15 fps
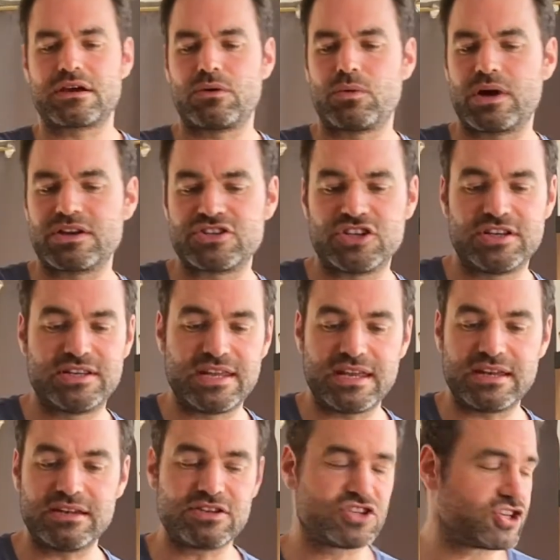Kawaji
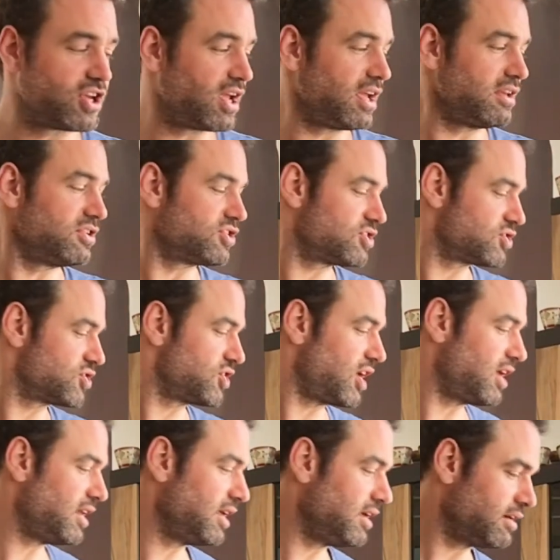didn't change the
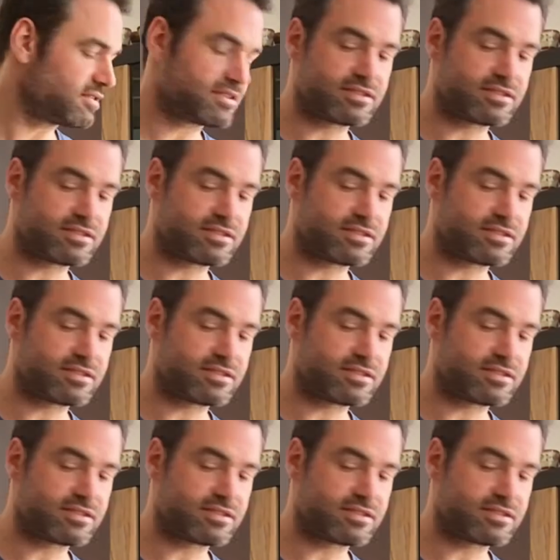shading,